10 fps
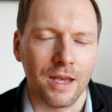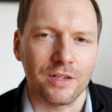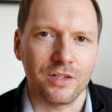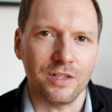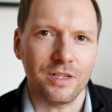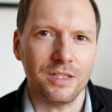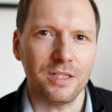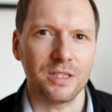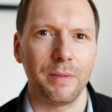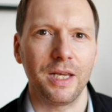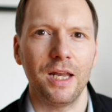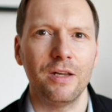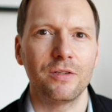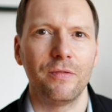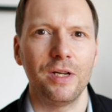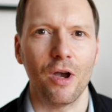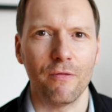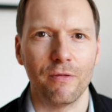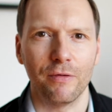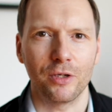Since this is a beginner's video
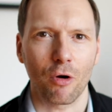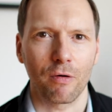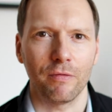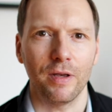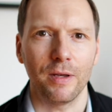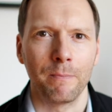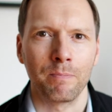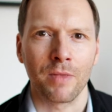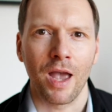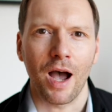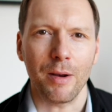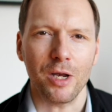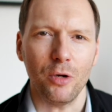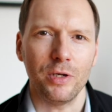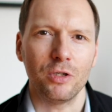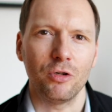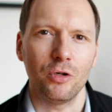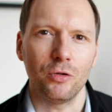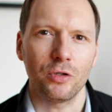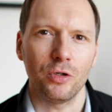for photography, I'm going to
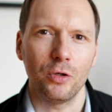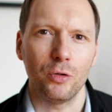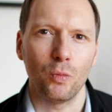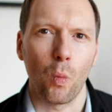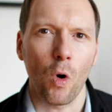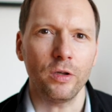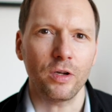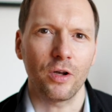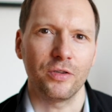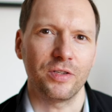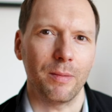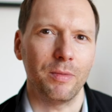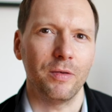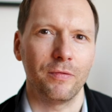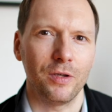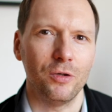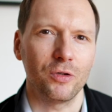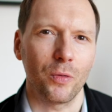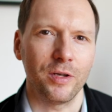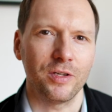introduce to you one concept for you
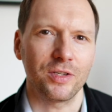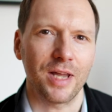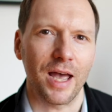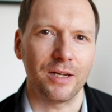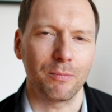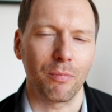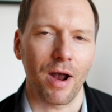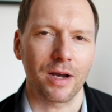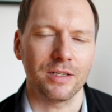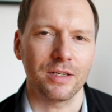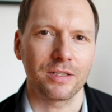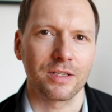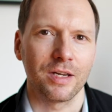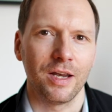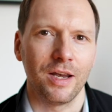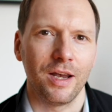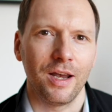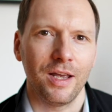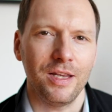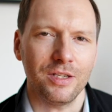to understand and practice.
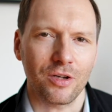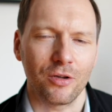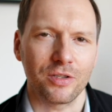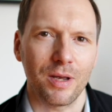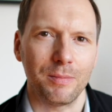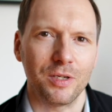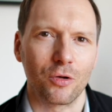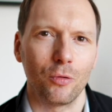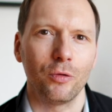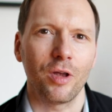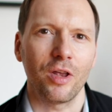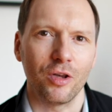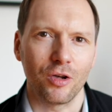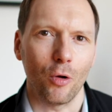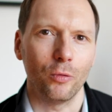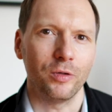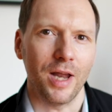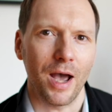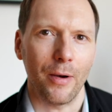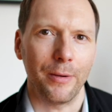This concept is called the golden
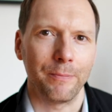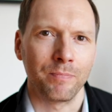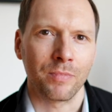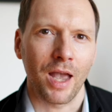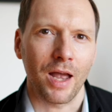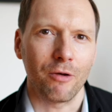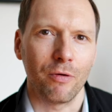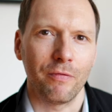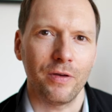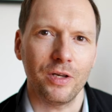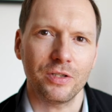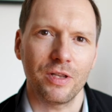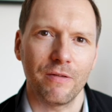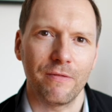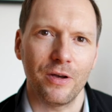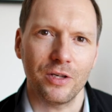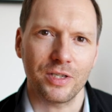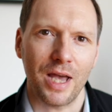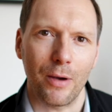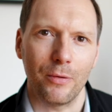hour, and it refers to the
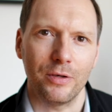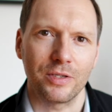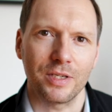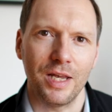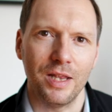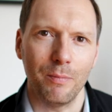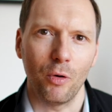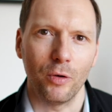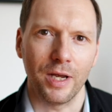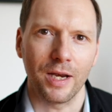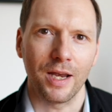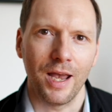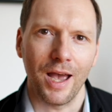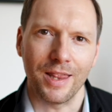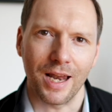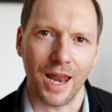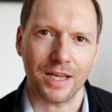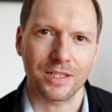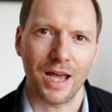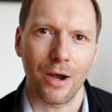first hours in the morning and the
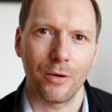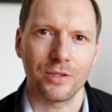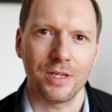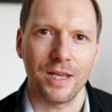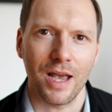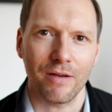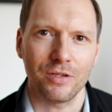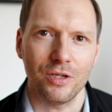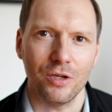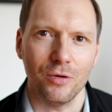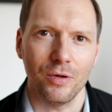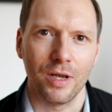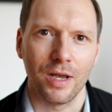last hours in the afternoon.